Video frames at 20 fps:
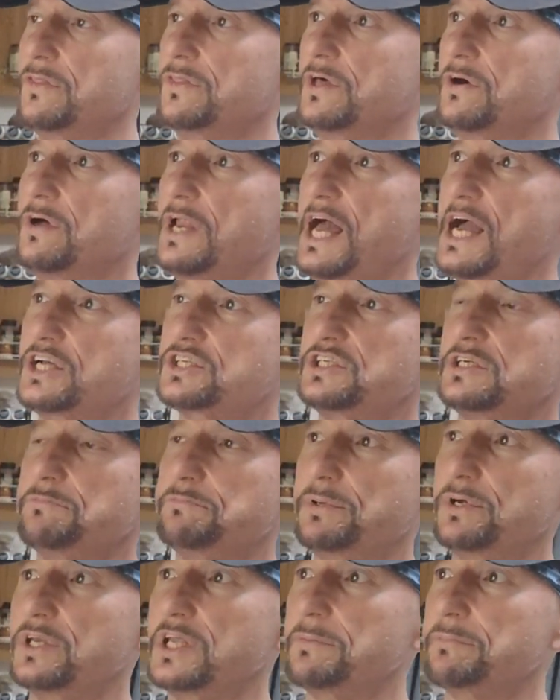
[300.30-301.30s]
they'll actually
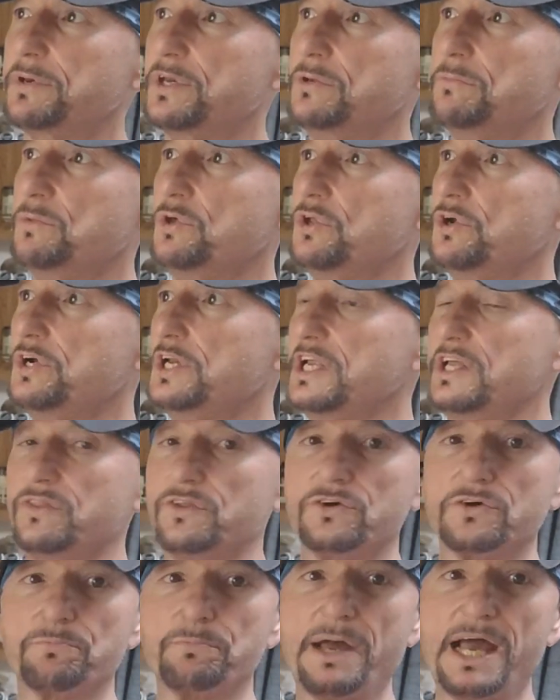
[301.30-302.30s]
build up an immunity, and
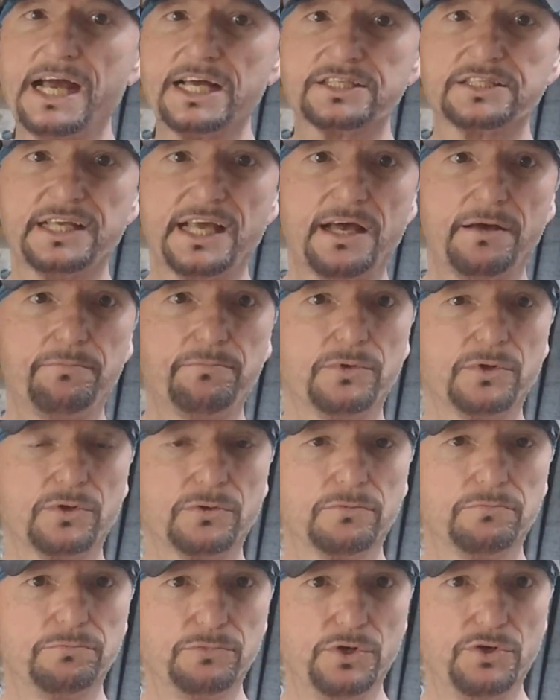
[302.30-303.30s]
they'll pass that
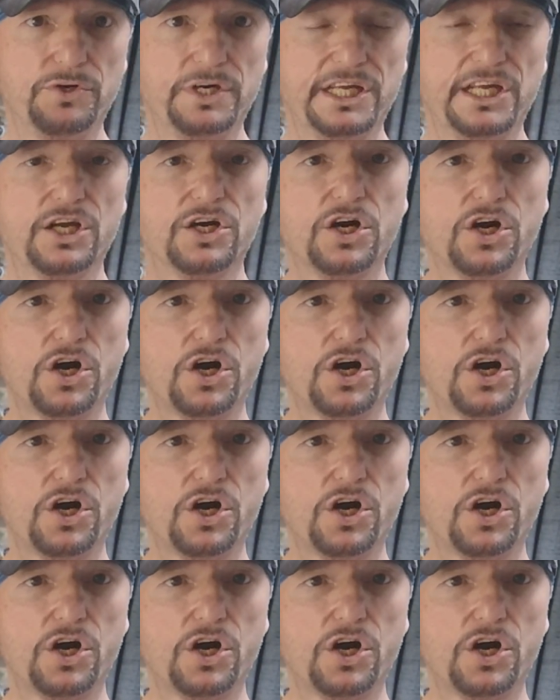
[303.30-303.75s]
immunity